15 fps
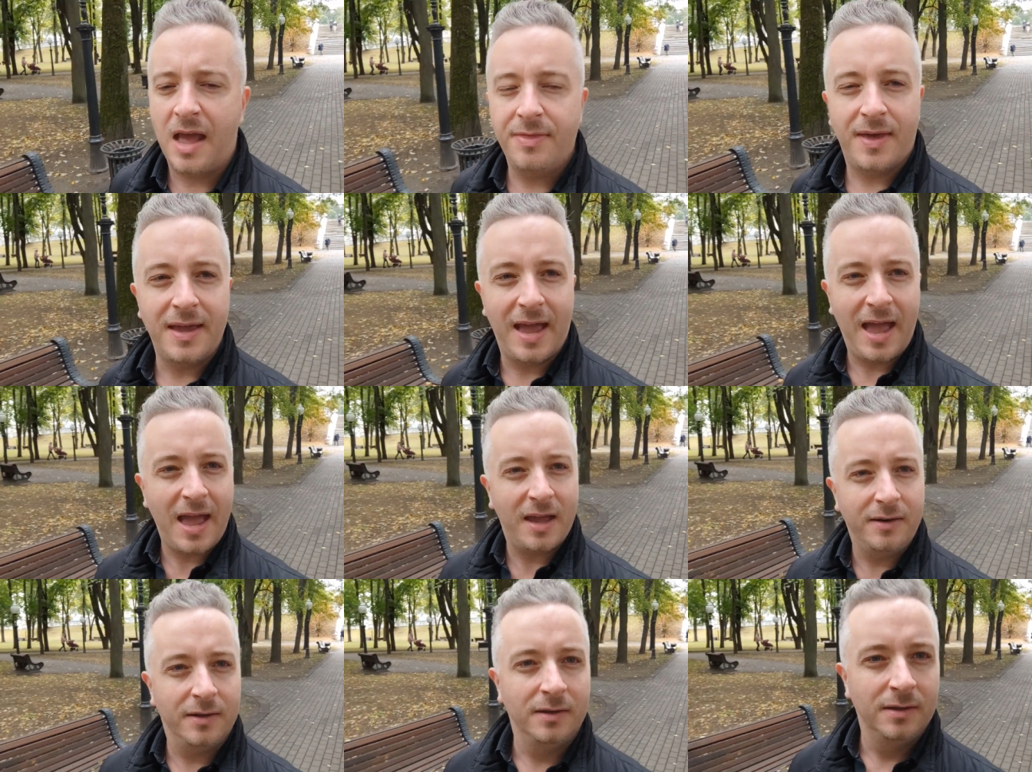And they
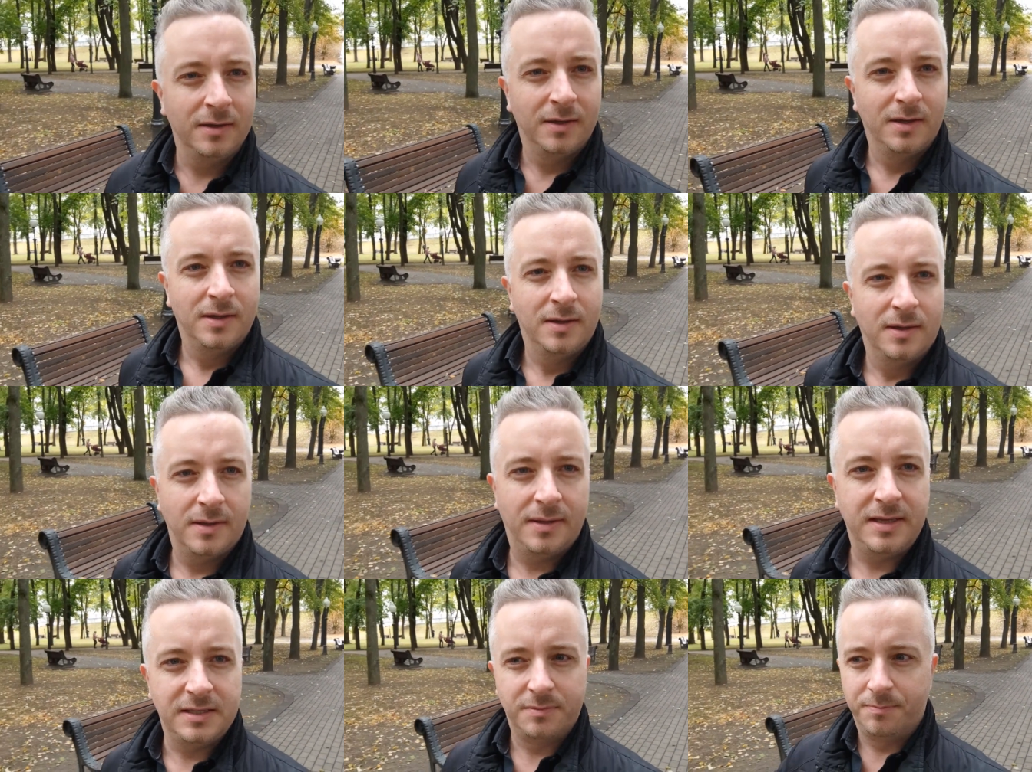had
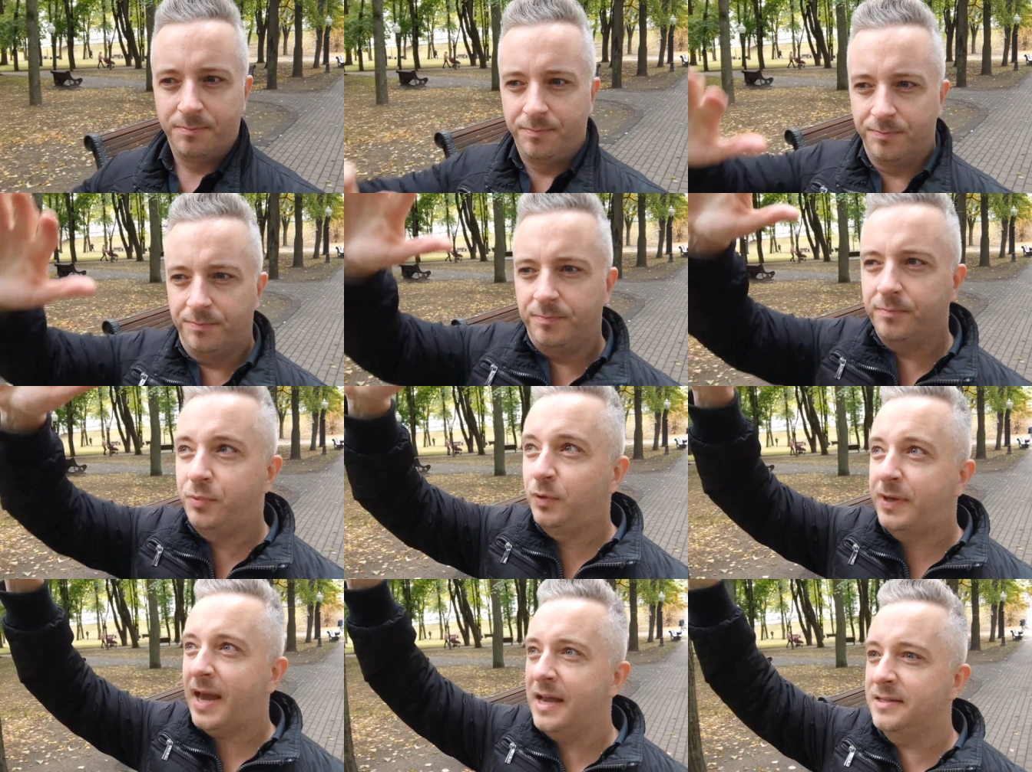these
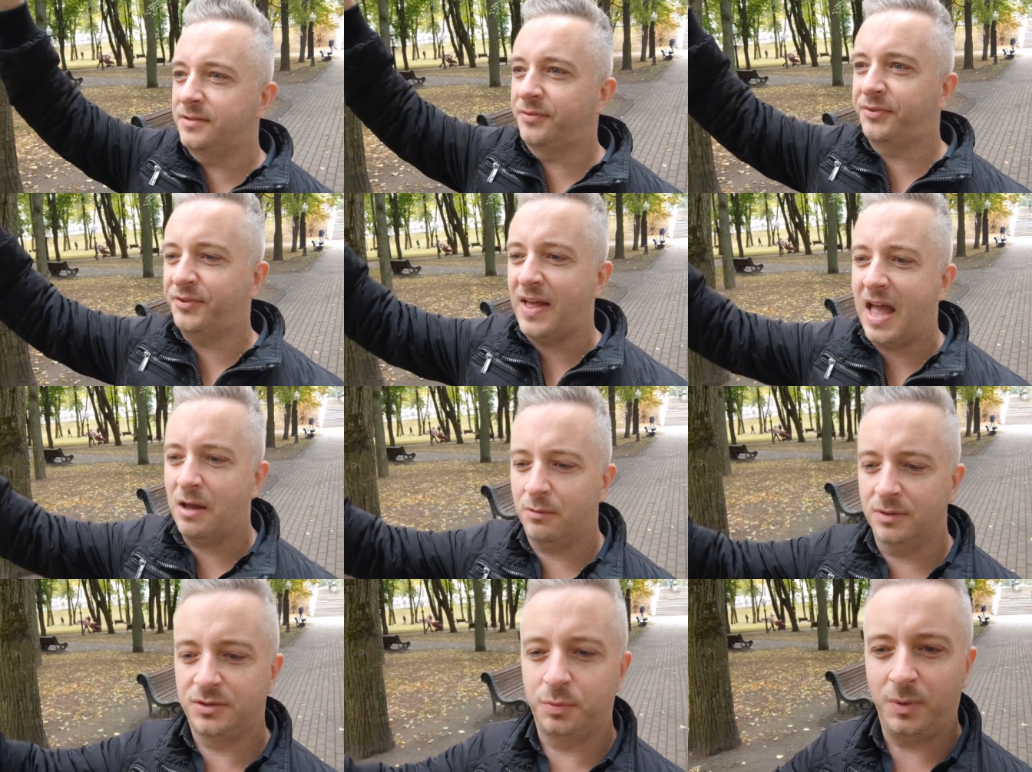bouquets of
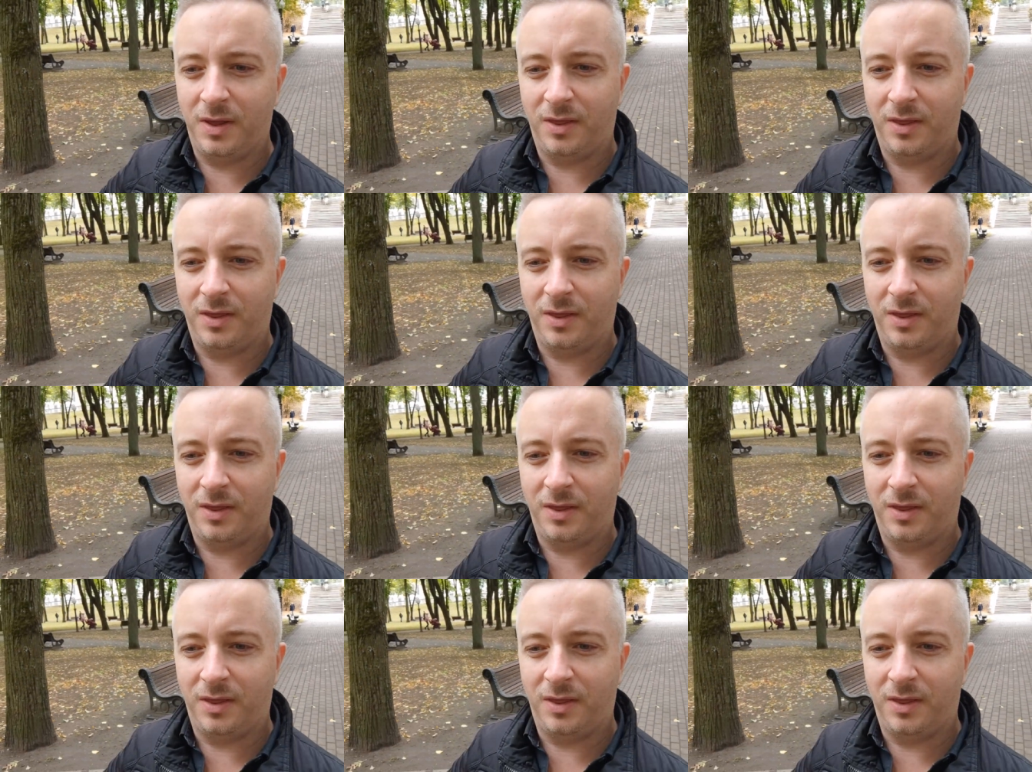flowers